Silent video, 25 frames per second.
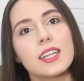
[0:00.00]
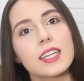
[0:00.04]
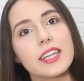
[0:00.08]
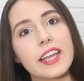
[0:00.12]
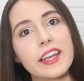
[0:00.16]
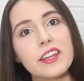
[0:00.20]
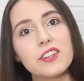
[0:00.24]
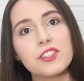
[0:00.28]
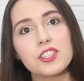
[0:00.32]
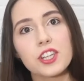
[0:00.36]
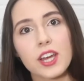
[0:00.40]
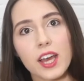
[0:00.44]

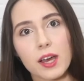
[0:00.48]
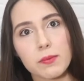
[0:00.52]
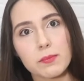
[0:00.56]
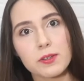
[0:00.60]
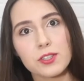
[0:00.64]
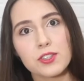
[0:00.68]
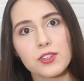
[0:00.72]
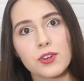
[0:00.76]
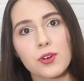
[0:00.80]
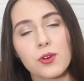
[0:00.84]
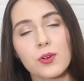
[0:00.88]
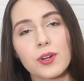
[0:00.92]
Each
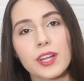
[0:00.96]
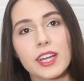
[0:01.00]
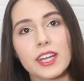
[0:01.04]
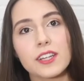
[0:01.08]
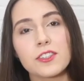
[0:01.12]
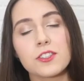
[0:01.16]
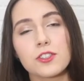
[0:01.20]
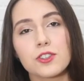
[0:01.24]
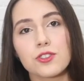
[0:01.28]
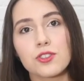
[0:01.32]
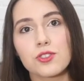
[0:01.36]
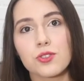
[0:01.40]
episode
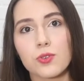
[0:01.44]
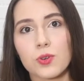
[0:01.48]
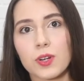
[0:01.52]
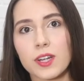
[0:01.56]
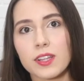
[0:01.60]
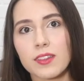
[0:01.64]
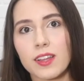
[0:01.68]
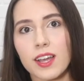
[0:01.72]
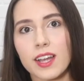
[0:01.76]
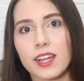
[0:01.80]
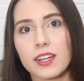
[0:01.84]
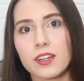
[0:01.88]
in your
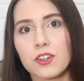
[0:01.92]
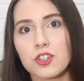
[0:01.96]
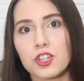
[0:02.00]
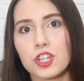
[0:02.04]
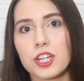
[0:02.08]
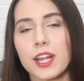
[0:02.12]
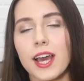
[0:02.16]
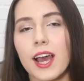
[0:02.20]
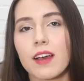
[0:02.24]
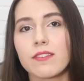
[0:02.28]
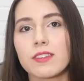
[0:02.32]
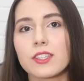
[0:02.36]
storyline
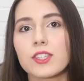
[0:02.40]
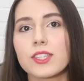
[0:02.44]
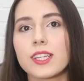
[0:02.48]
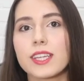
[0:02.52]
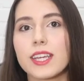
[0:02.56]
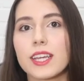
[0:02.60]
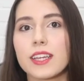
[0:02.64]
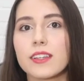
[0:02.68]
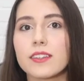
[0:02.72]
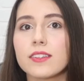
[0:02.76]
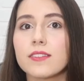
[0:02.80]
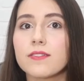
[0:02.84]
should have its
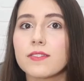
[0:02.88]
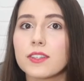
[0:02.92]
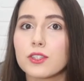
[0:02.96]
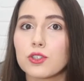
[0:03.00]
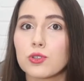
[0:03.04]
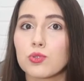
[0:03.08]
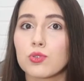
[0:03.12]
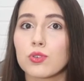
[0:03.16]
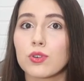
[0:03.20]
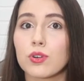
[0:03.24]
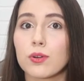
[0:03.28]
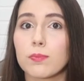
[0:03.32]

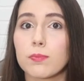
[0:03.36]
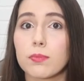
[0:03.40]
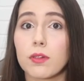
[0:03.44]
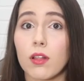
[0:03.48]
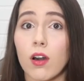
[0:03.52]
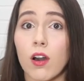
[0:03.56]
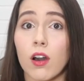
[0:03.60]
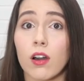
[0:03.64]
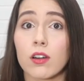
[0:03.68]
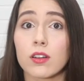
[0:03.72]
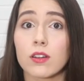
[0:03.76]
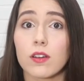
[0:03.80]
individual
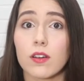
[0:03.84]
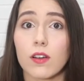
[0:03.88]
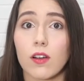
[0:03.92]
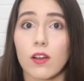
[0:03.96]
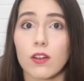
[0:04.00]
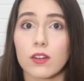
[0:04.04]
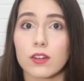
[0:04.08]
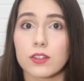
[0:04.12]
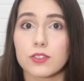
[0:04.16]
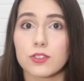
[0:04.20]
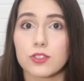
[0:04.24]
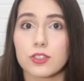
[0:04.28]
plot
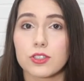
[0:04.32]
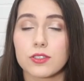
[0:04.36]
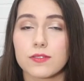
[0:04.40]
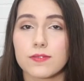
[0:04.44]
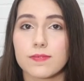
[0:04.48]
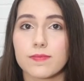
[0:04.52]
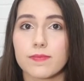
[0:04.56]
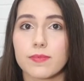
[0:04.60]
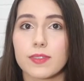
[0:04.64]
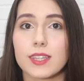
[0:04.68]
arch.